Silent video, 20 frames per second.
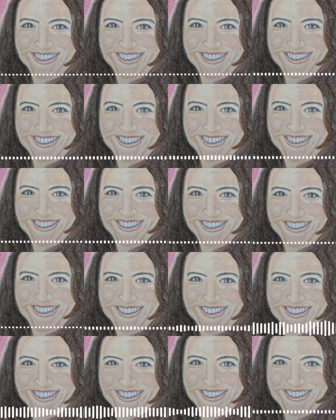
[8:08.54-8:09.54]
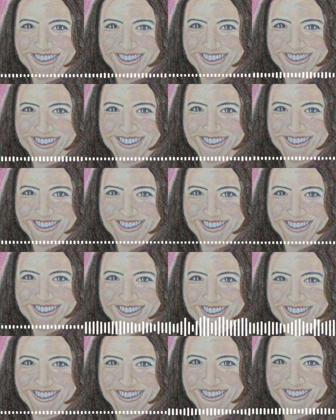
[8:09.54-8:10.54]
um, doing what makes you
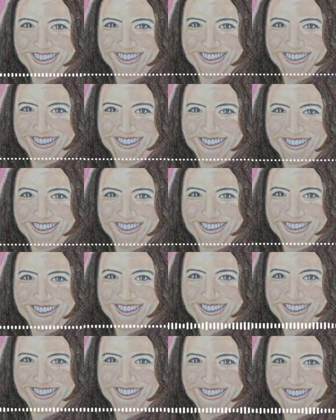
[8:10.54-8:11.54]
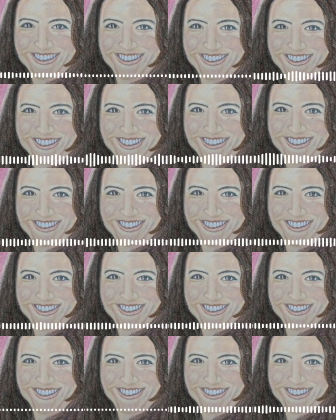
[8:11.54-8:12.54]
happy, what puts a smile on
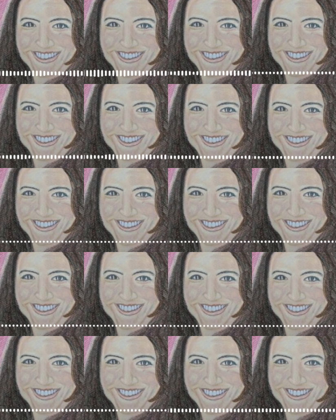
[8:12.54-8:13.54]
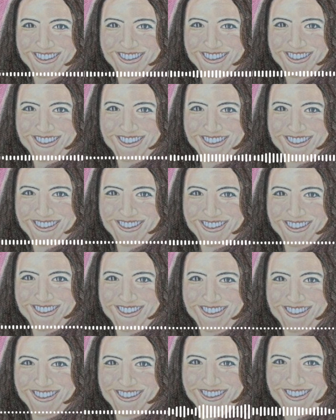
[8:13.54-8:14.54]
your face. If you want to go to
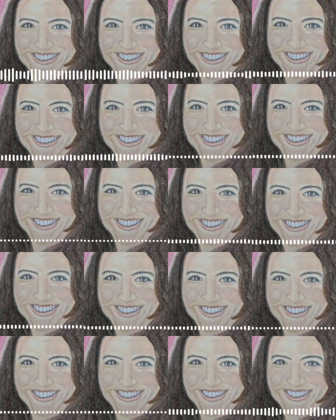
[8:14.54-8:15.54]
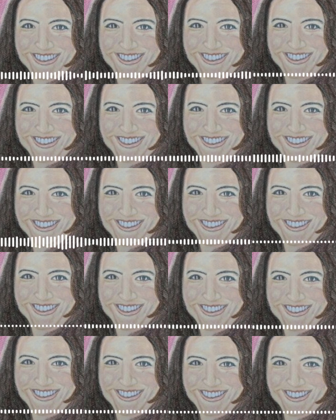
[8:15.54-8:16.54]
a party or a concert,
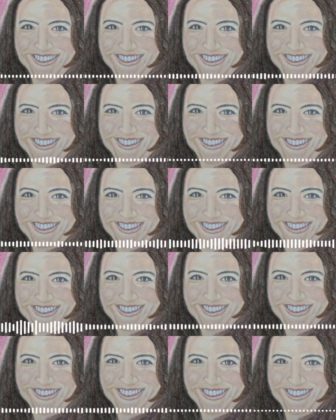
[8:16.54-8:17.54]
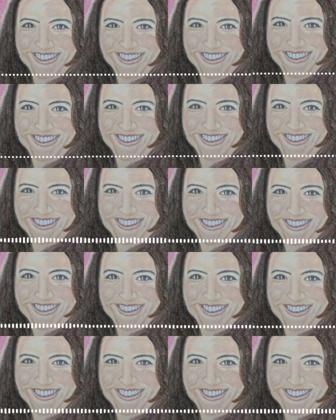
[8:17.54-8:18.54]
or if you want to garden, or
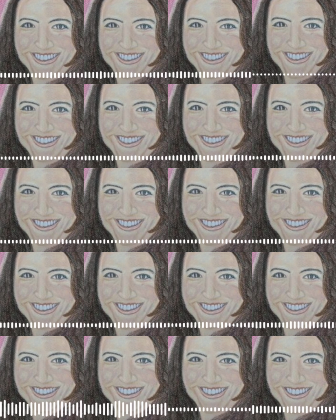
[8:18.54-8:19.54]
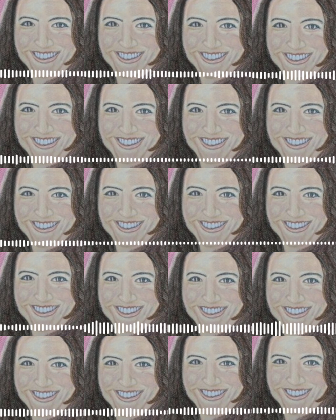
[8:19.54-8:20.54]
if you want to rearrange a
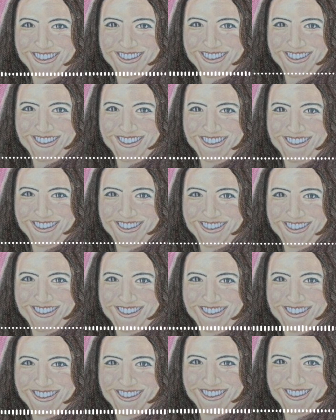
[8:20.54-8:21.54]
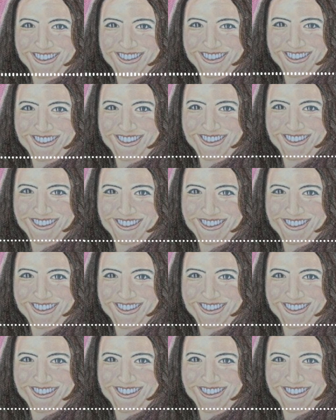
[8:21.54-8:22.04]
room, um,